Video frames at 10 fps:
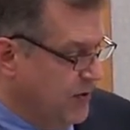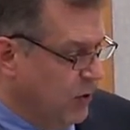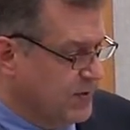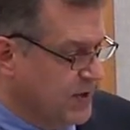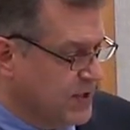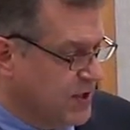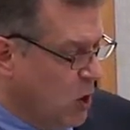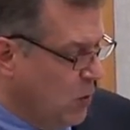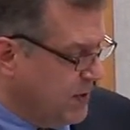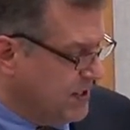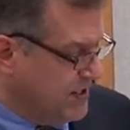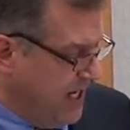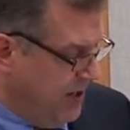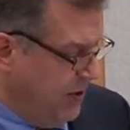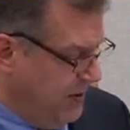In terms of the scope of the
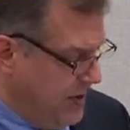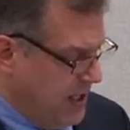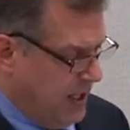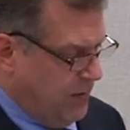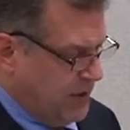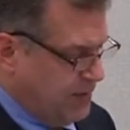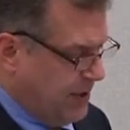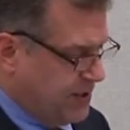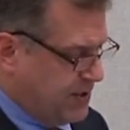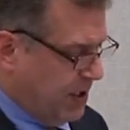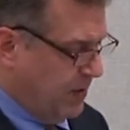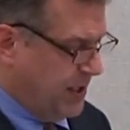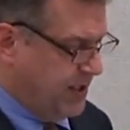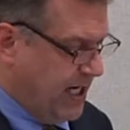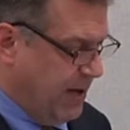standard, um, we'll spend just a little
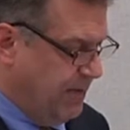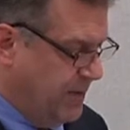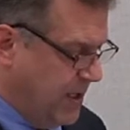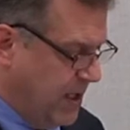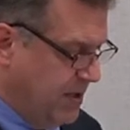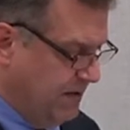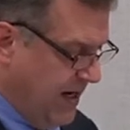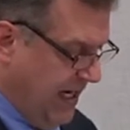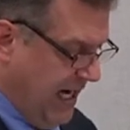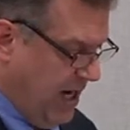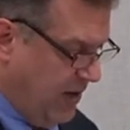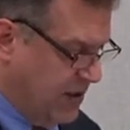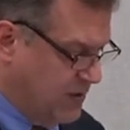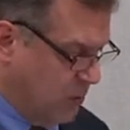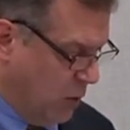bit of time uh, defining
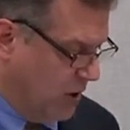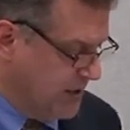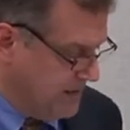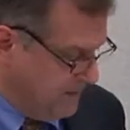how this works.